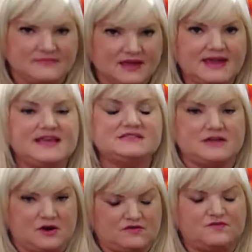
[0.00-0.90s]
he's
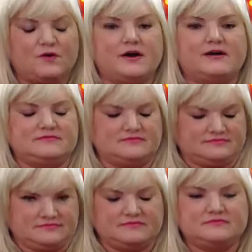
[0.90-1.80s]
known for
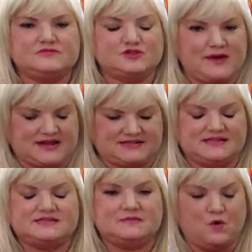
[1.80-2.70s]

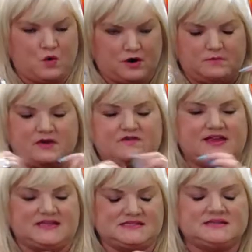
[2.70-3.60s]
directing some horror
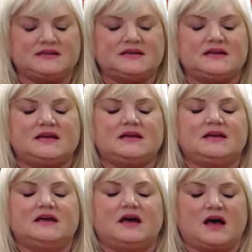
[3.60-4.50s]
movies.
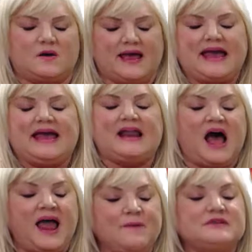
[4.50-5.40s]
Okay, and
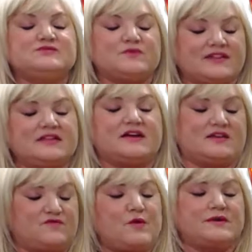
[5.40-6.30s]
I was really
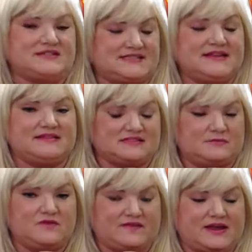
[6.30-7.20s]
looking forward to seeing this
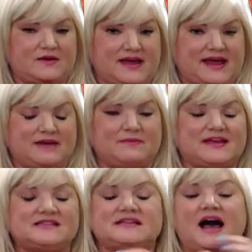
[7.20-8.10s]
movie, okay,
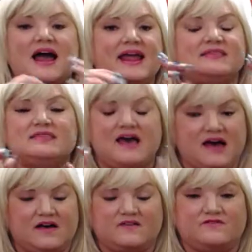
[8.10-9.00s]
because I
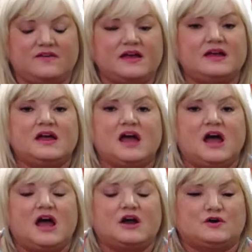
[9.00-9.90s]
love
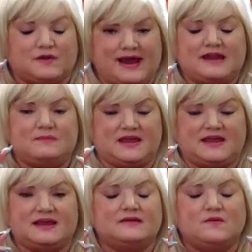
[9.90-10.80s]
grade
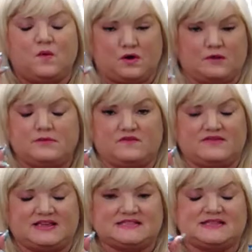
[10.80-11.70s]
B horror
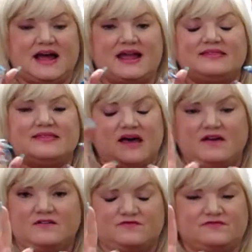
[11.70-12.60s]
movies. I
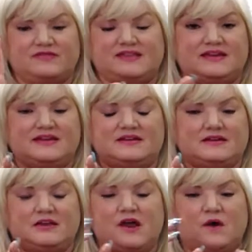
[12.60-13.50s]
love the,
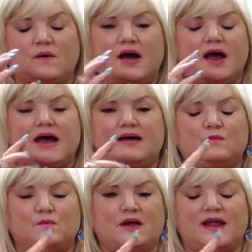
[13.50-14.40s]

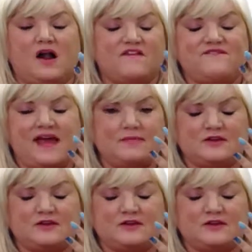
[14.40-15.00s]
in our family